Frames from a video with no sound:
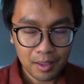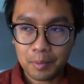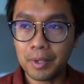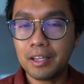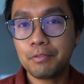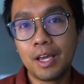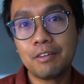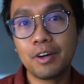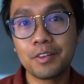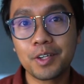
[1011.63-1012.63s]
But if you
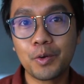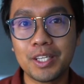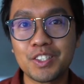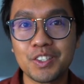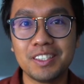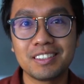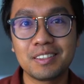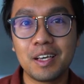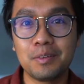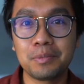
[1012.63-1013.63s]
have other questions,
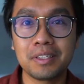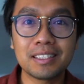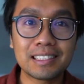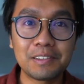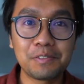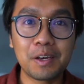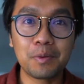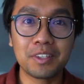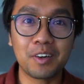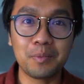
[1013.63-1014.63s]
please leave them on
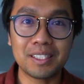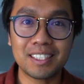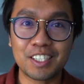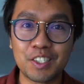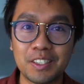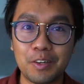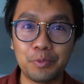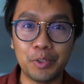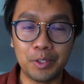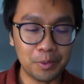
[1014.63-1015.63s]
the comment section down
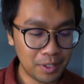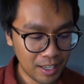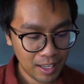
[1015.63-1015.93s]
below.